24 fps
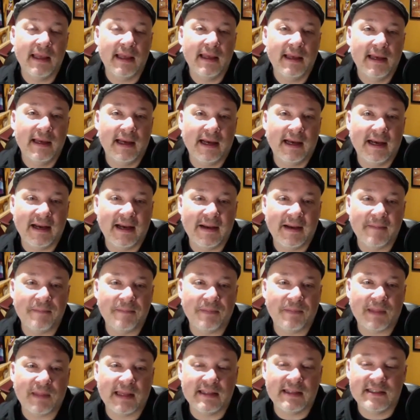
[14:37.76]

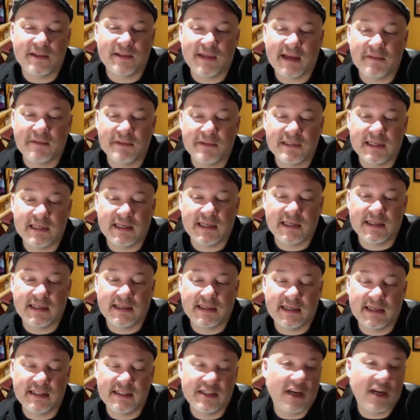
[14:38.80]
And so that was
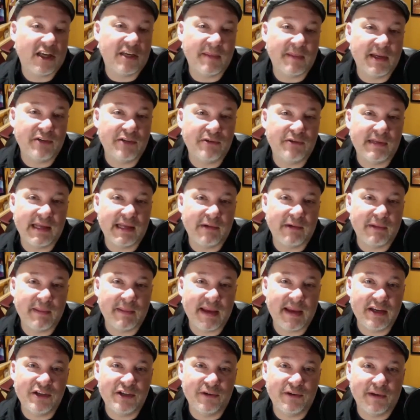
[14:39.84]
a documentary that we
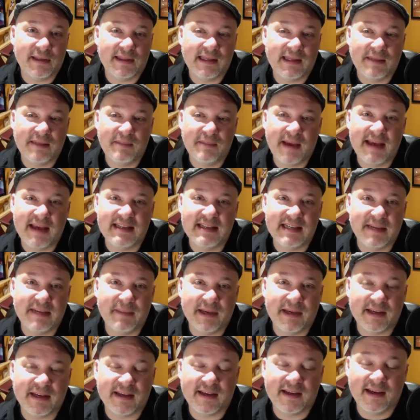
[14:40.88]
made during the
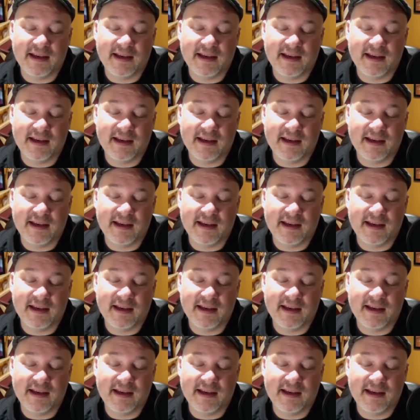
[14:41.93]
pandemic.